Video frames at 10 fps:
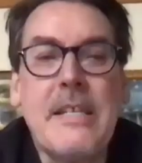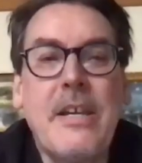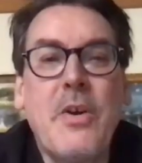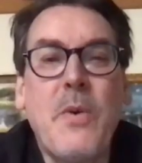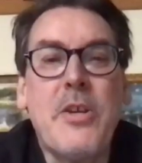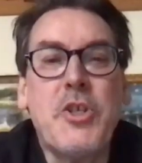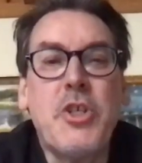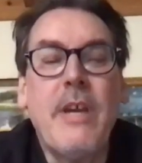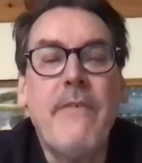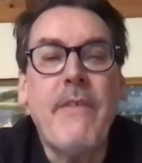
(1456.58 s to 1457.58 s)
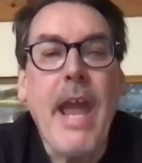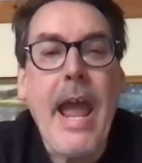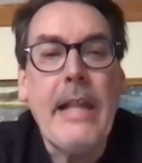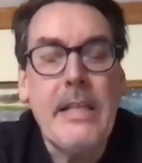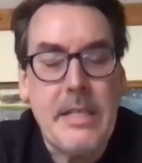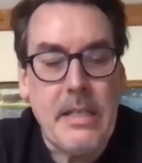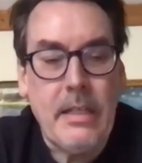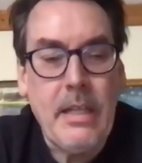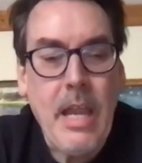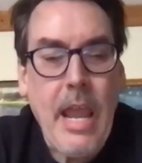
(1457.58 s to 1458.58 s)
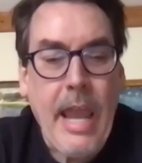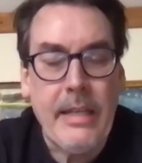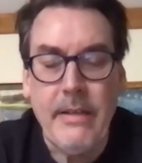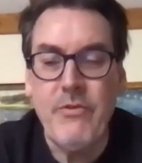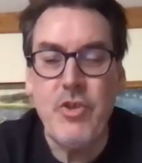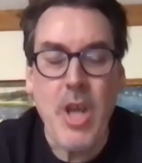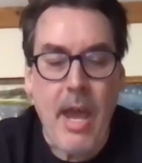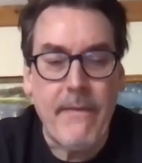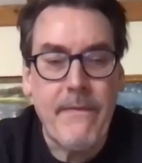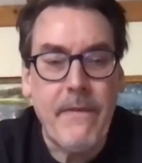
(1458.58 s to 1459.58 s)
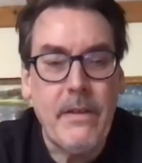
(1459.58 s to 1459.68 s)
a question of Allison and of Jeff?